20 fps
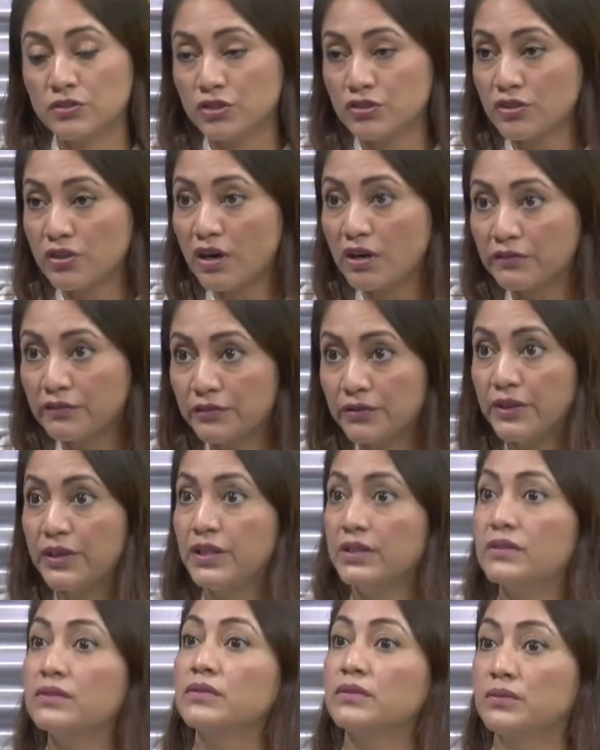just
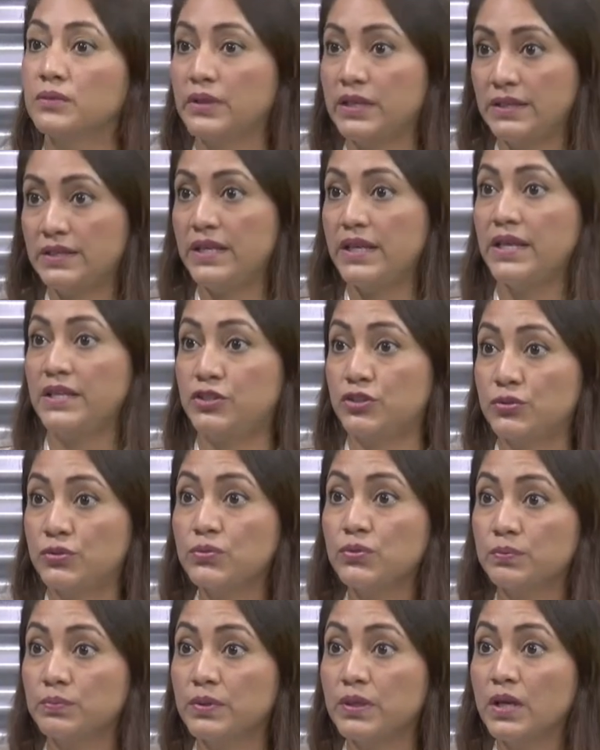offering it to this age
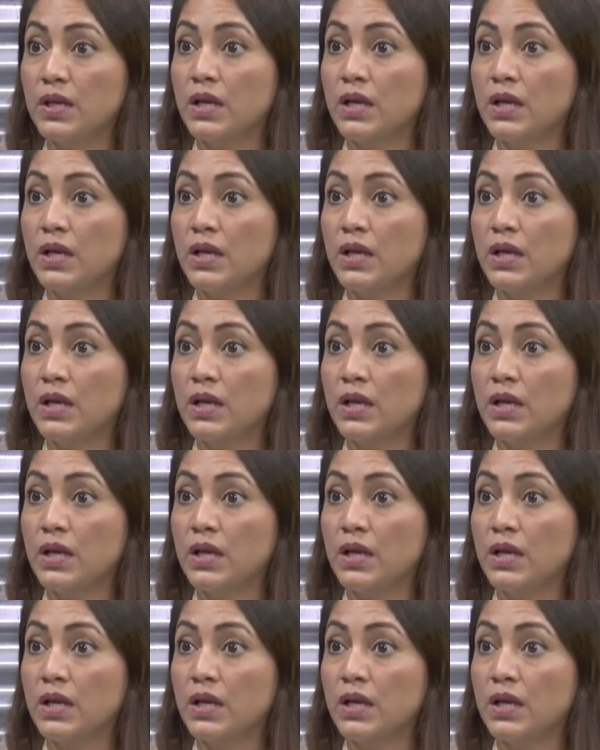group,